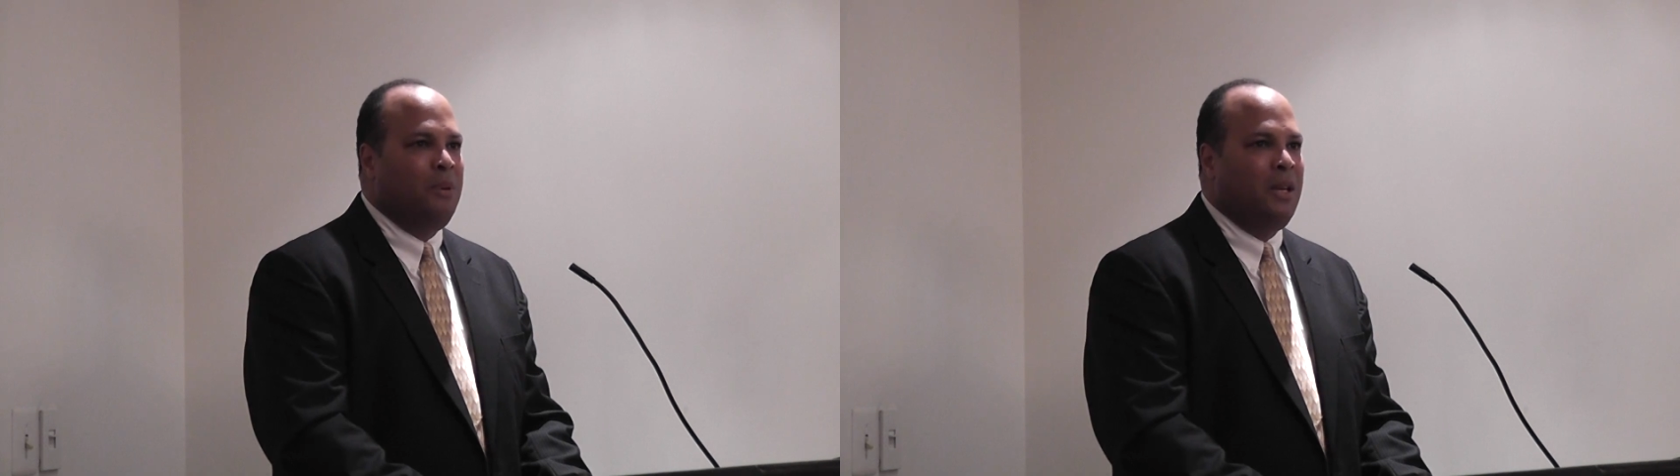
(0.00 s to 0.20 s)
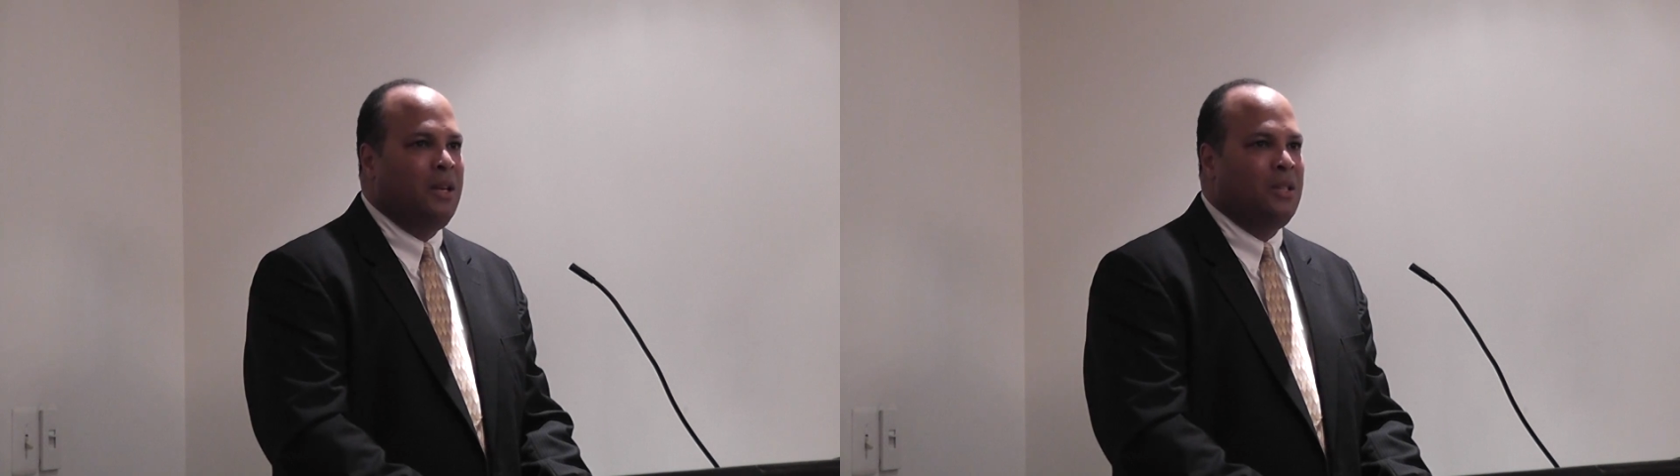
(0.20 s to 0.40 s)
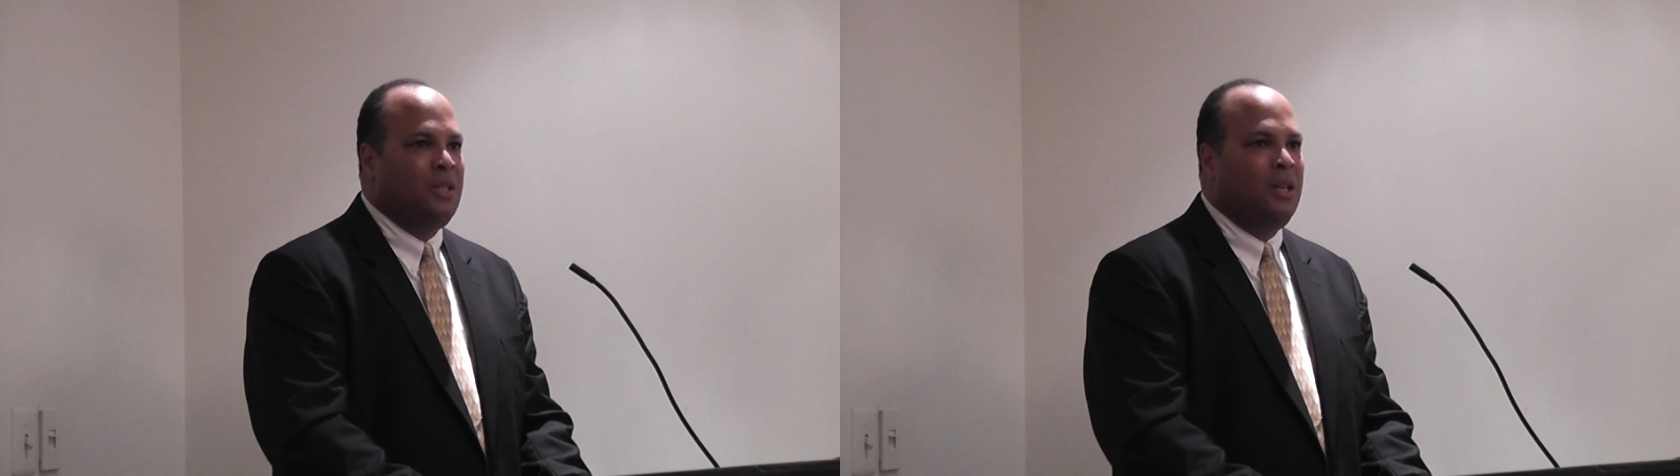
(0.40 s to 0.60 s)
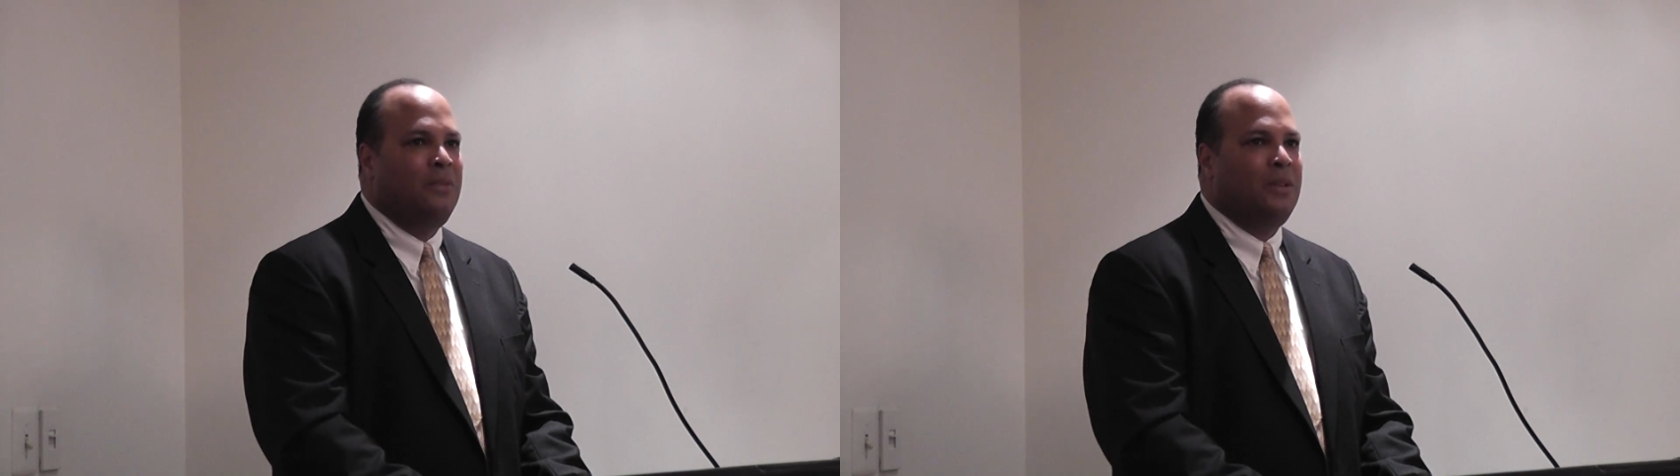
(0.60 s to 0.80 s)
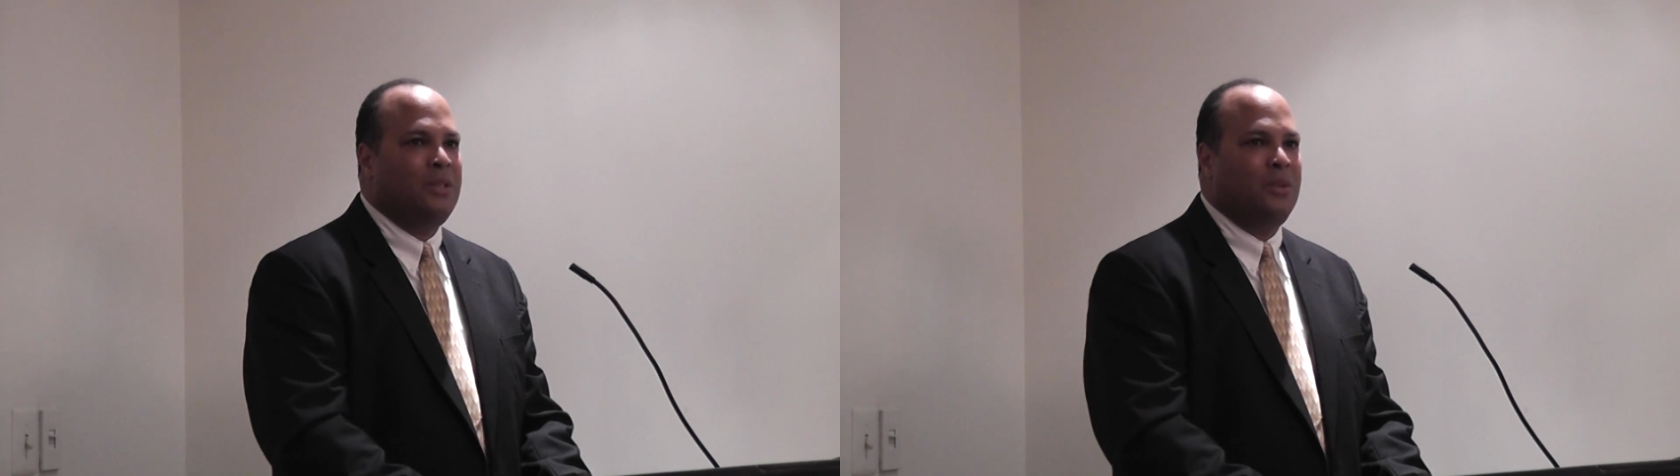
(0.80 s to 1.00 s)
because none
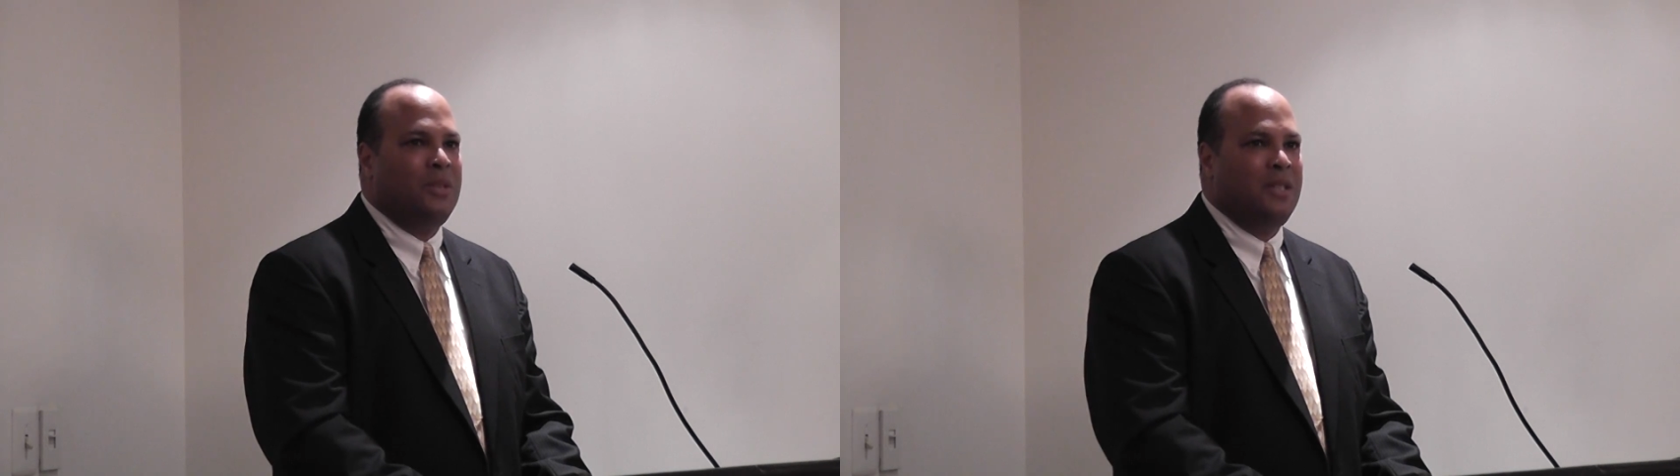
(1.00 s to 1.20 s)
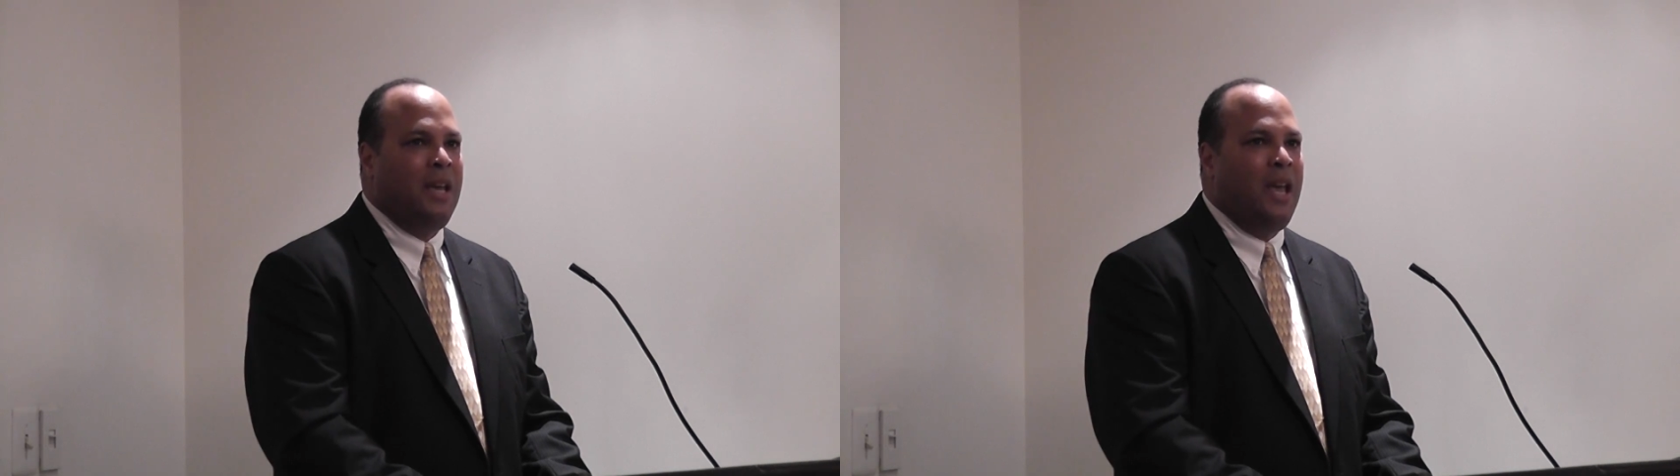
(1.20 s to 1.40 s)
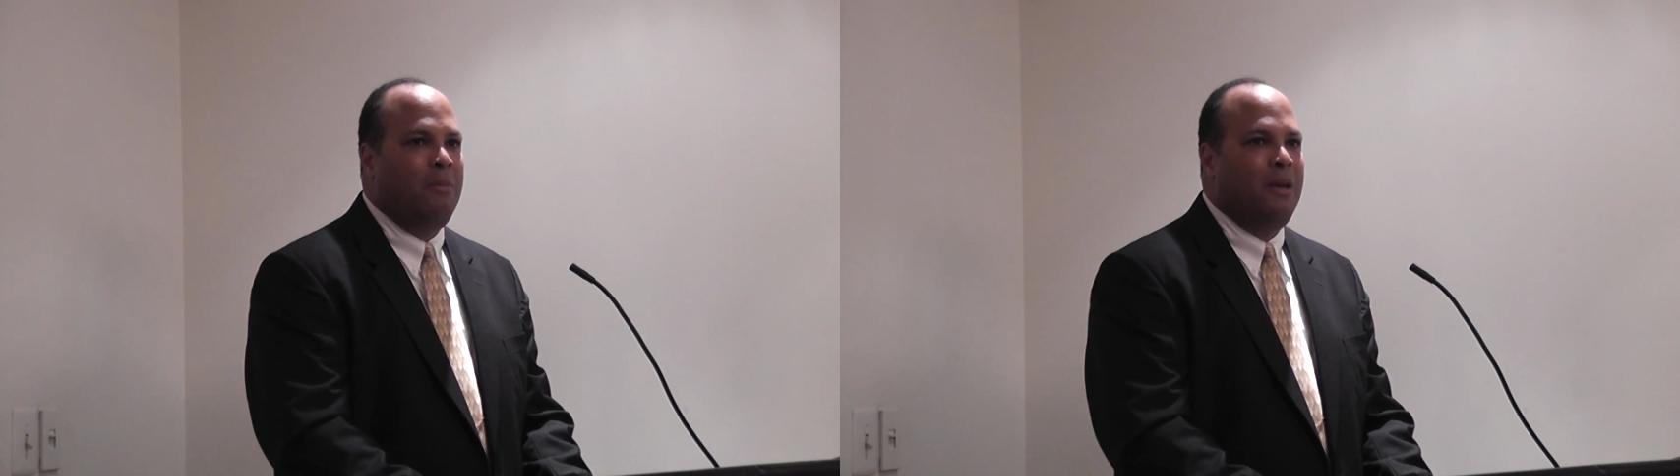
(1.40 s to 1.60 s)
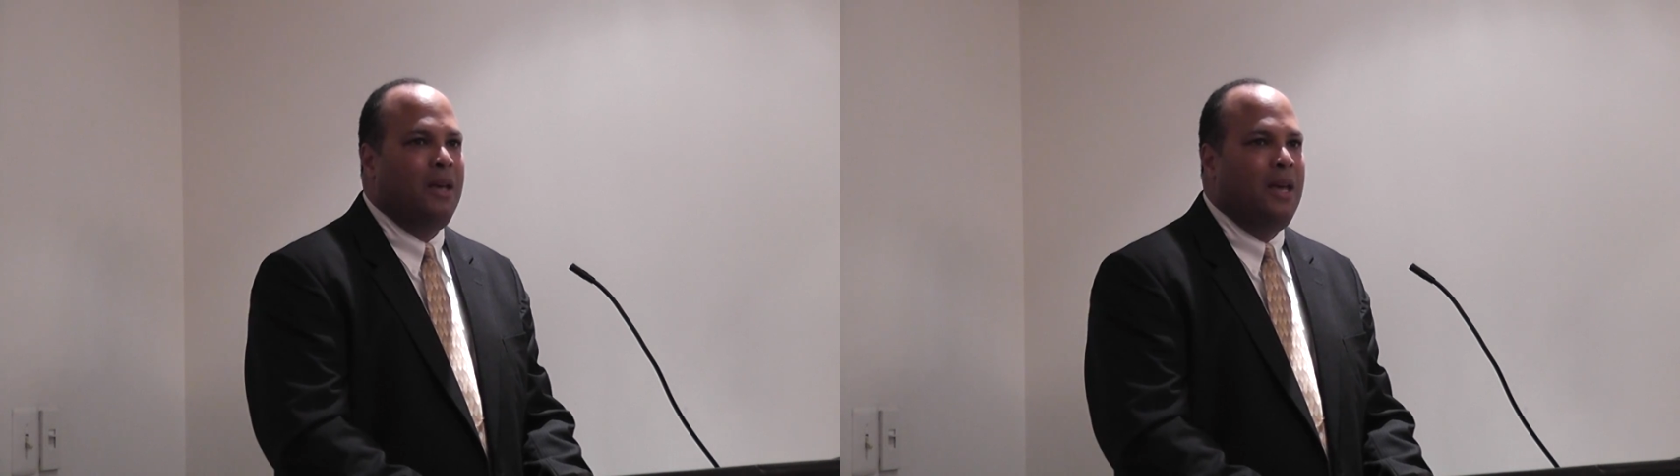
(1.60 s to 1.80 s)
of us are the same.